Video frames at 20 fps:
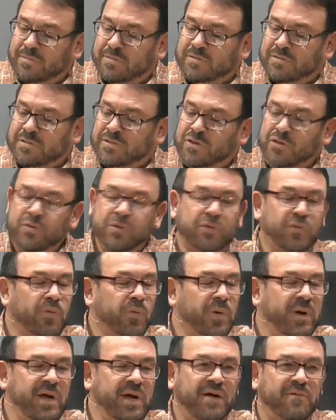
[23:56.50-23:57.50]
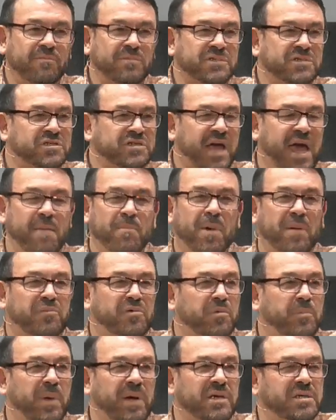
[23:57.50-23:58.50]
Two or three of them just came up to
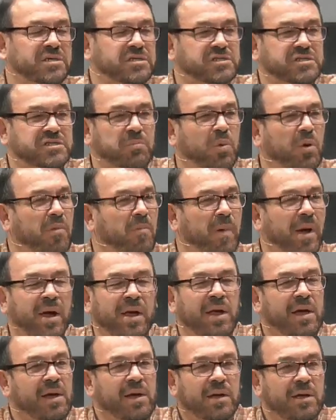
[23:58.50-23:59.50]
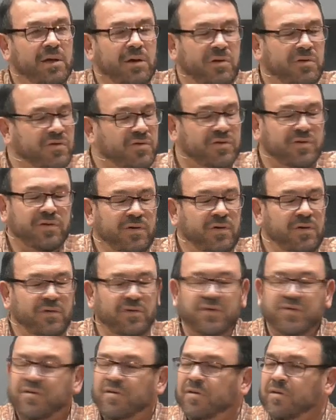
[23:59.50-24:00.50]
me and just said, Brother Mike, you just,
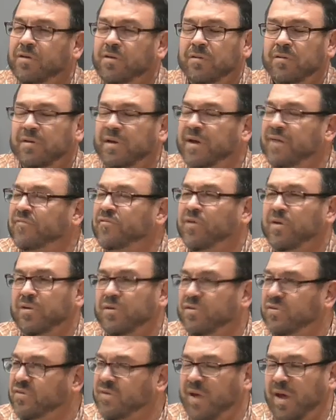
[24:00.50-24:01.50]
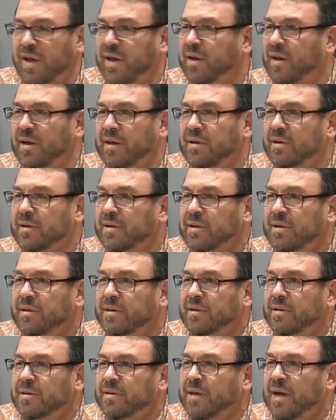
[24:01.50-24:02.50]
just, you'll never understand.
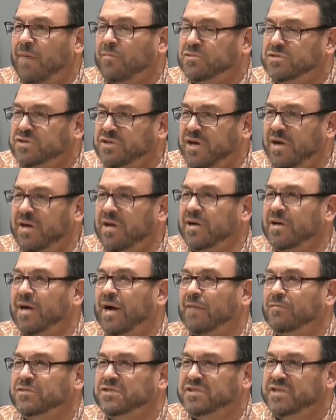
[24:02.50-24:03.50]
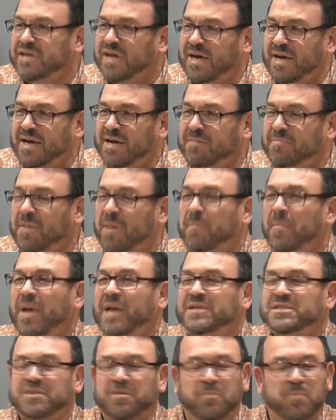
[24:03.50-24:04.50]
I was young, I was dumb, I
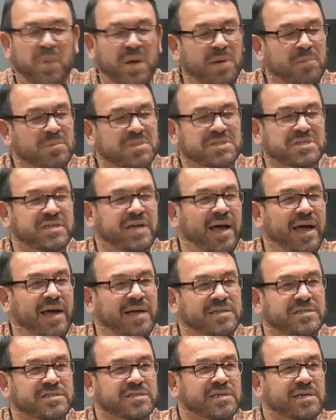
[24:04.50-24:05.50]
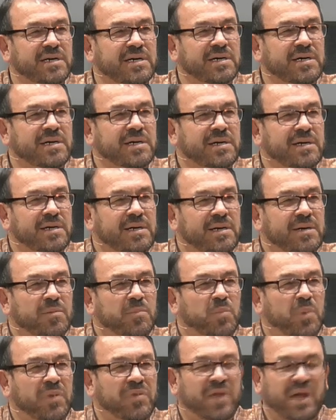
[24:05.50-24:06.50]
made some big mistakes,
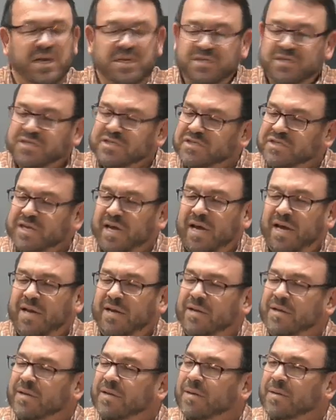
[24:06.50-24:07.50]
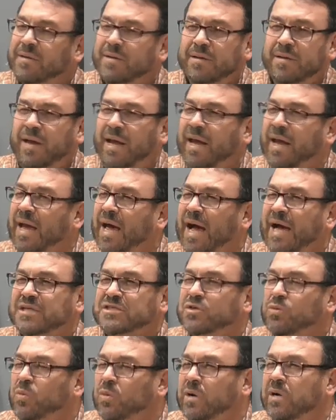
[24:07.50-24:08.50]
but they just said, it got to
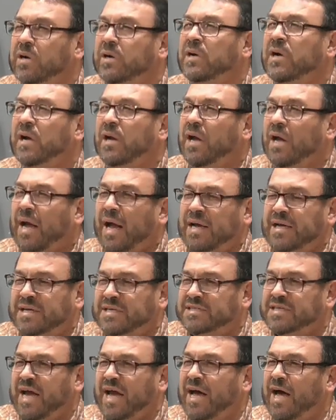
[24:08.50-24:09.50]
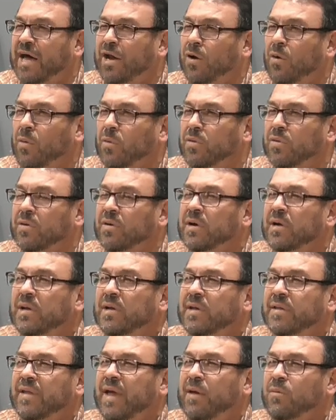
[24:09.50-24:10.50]
where, as I got older,
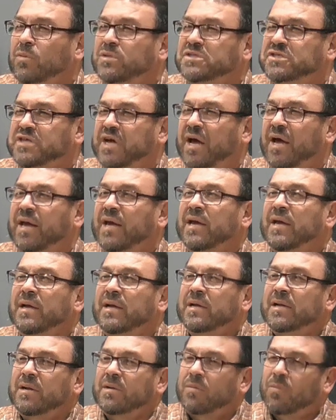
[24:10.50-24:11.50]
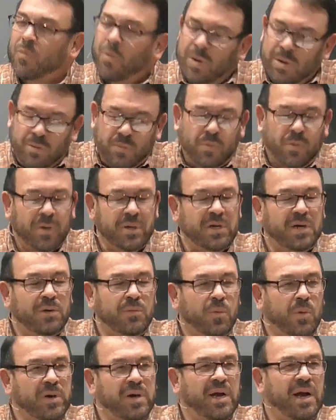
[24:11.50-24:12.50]
they would say, what, what,
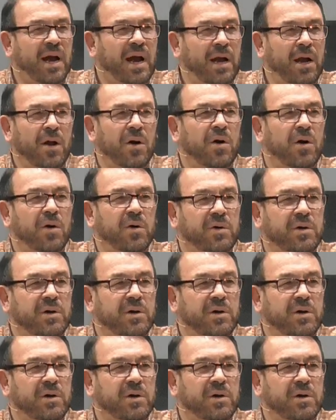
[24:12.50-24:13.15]
what did I learn?